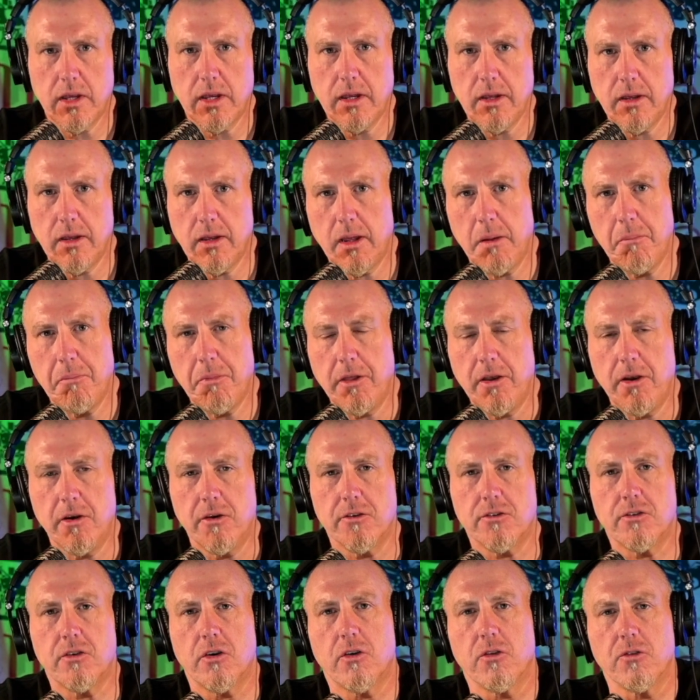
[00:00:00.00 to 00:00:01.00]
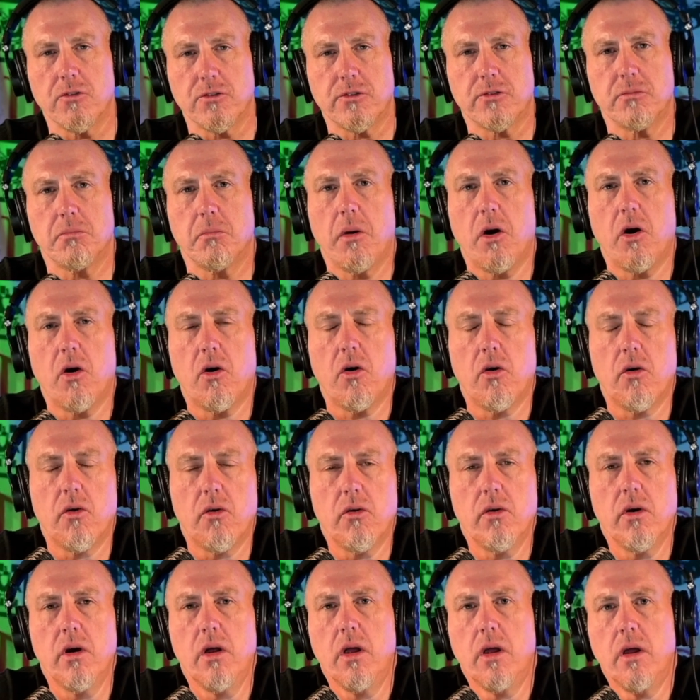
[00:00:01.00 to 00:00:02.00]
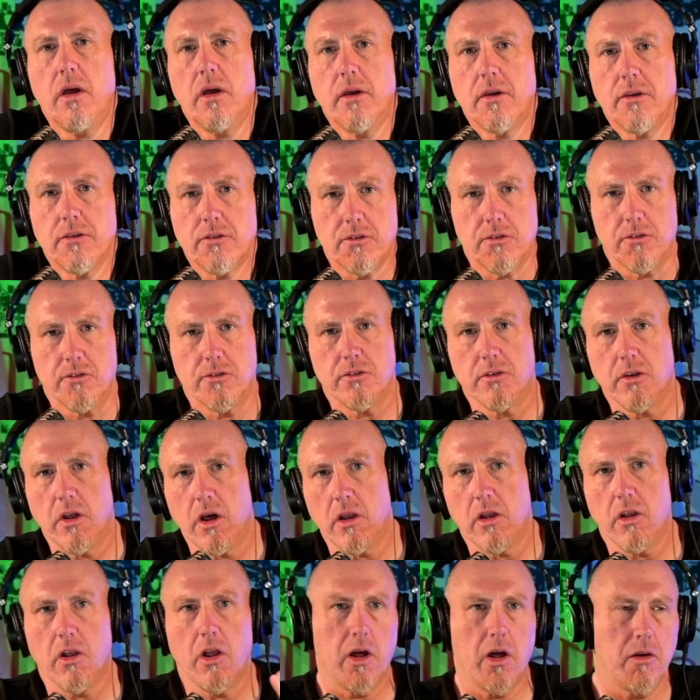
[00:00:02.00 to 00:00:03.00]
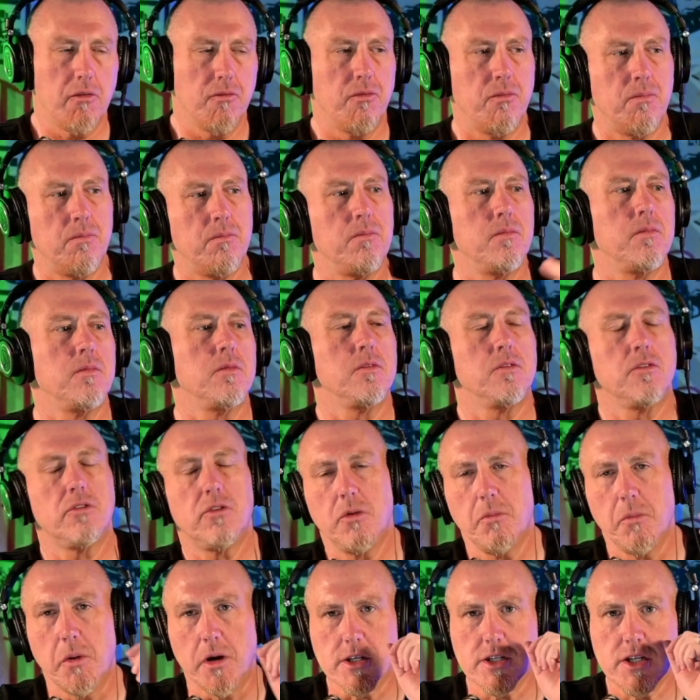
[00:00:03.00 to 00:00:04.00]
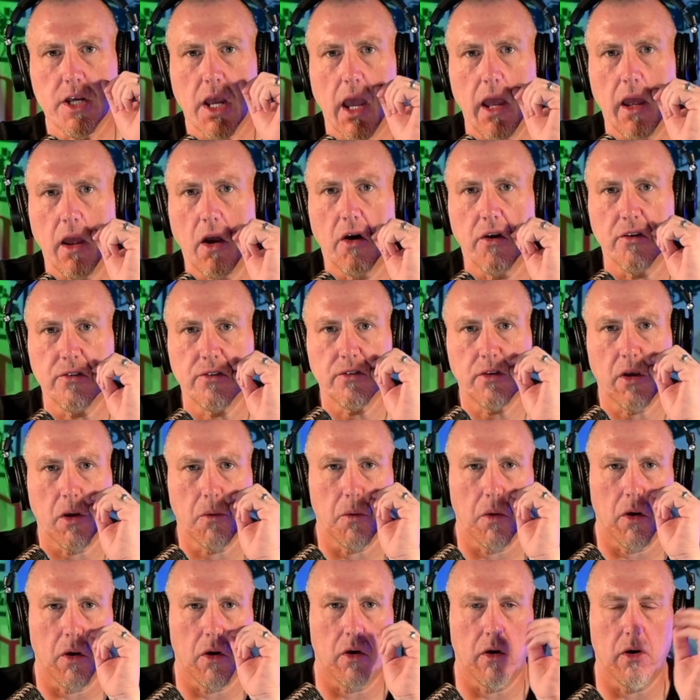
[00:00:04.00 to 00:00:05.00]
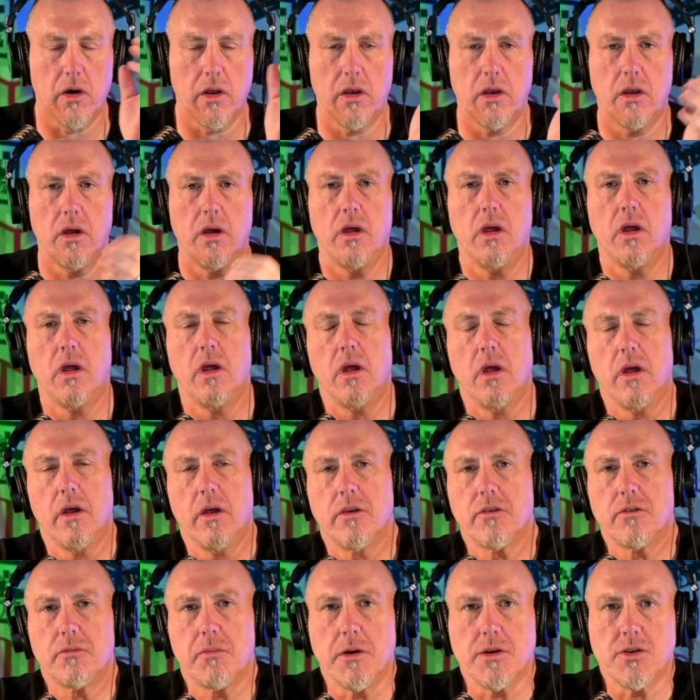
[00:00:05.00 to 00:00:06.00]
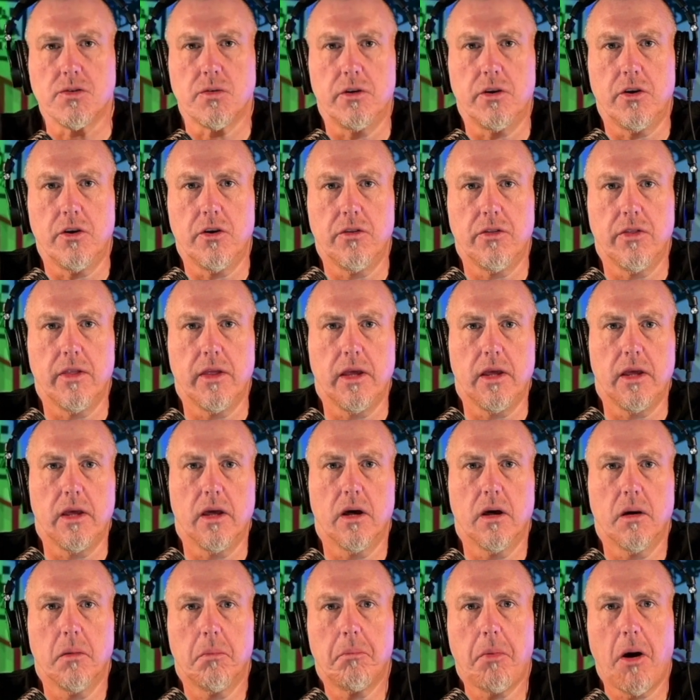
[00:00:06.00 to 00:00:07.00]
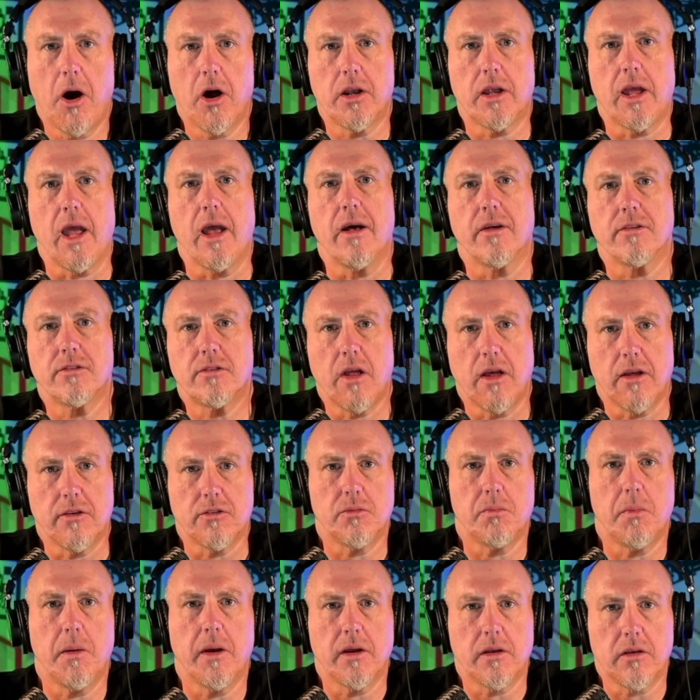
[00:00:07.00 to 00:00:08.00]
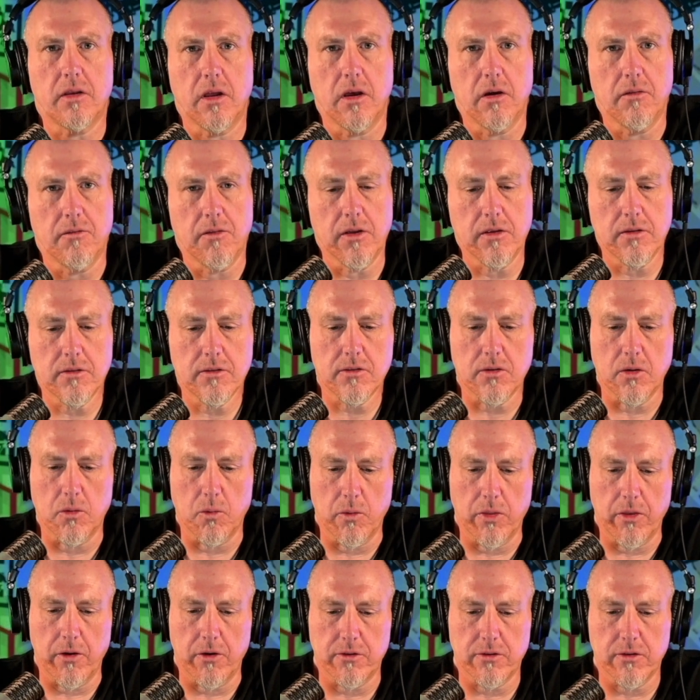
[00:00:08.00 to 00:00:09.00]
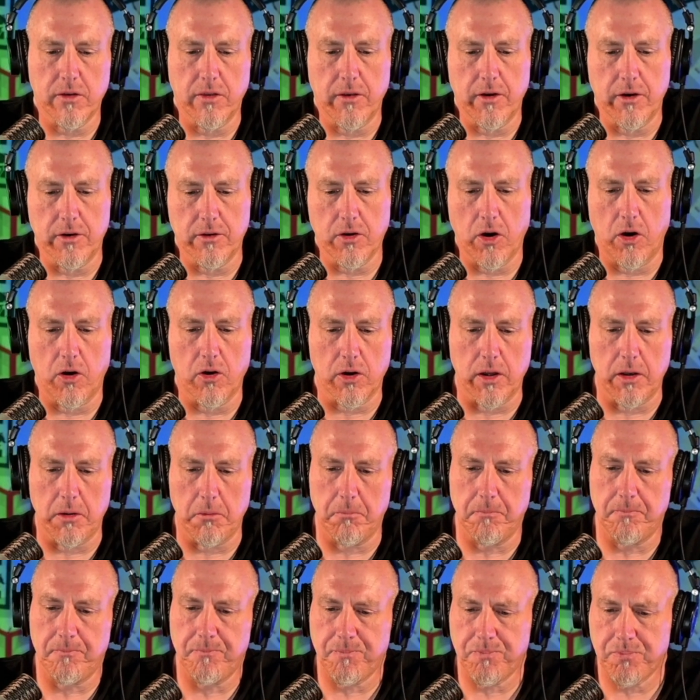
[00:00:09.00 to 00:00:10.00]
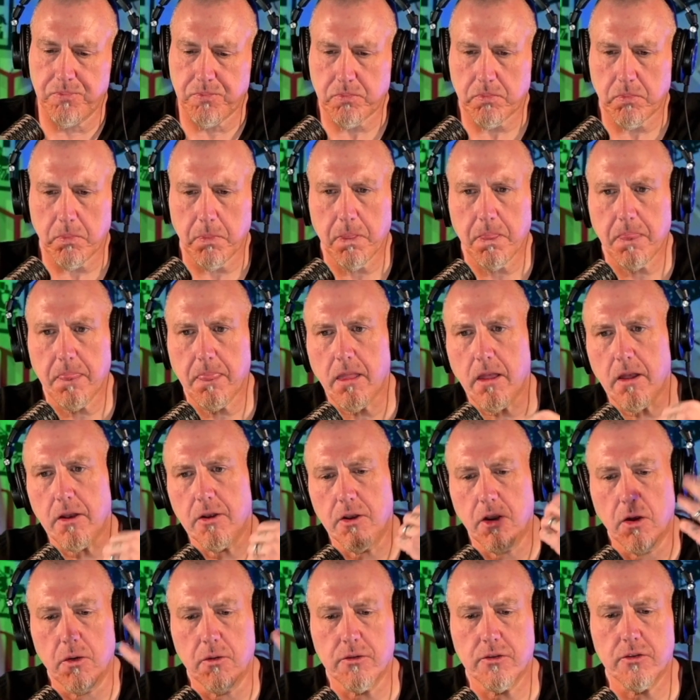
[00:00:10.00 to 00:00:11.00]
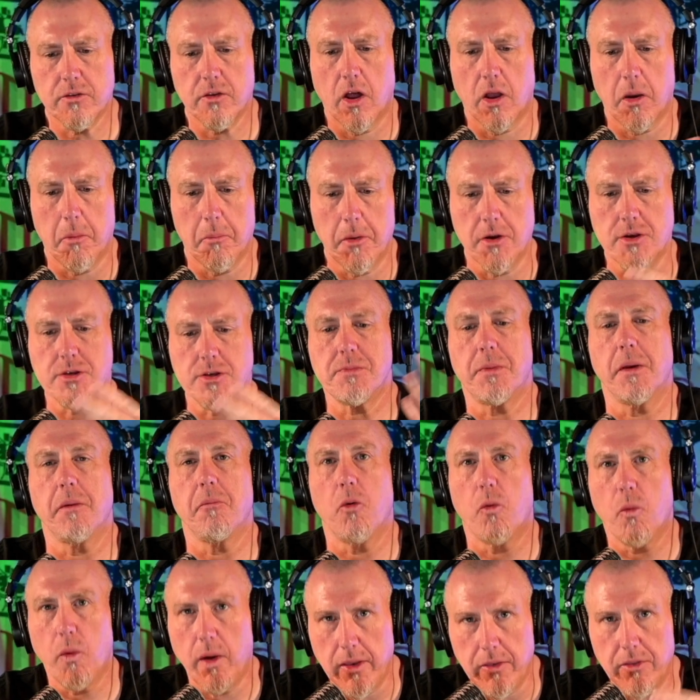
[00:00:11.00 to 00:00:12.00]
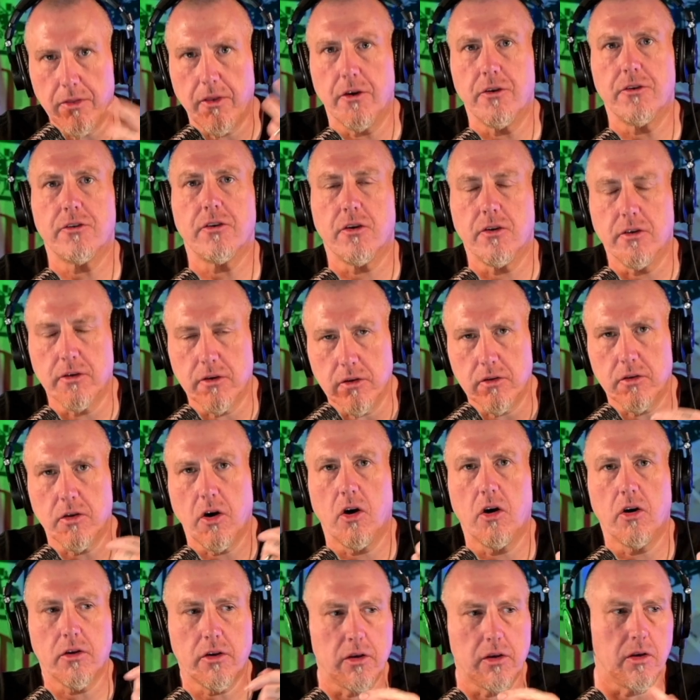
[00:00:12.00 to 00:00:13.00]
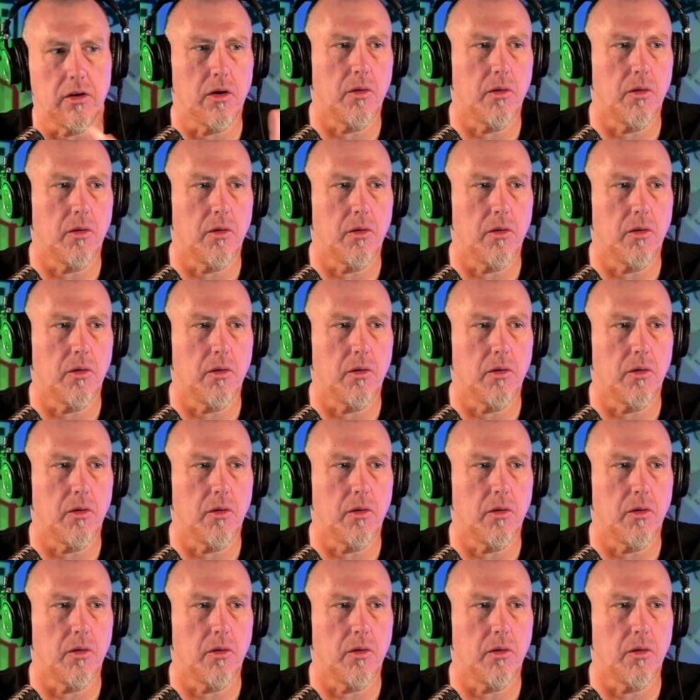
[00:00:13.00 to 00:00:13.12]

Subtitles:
Keep the inner circle small, so there's not a lot of too much chaos going on, especially during the podcast aspect of it. So when they're sitting there talking, it's not a bunch of people waiting their turn to talk.